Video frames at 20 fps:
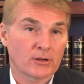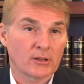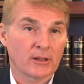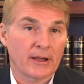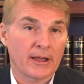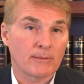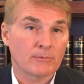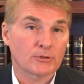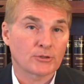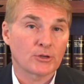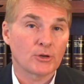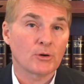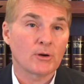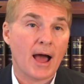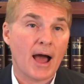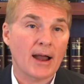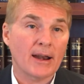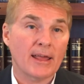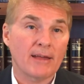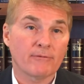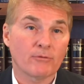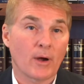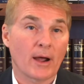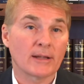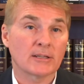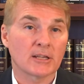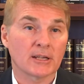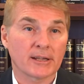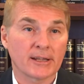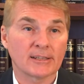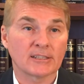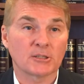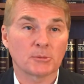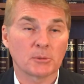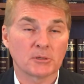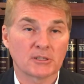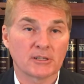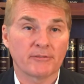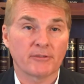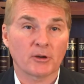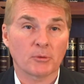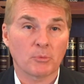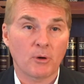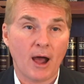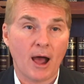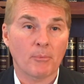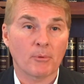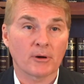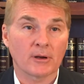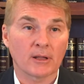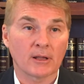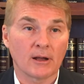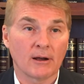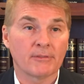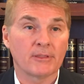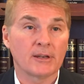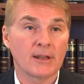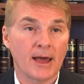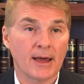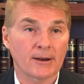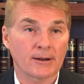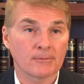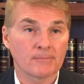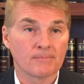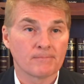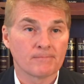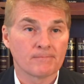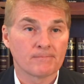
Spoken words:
claims do not have rights against specific property of the debtor.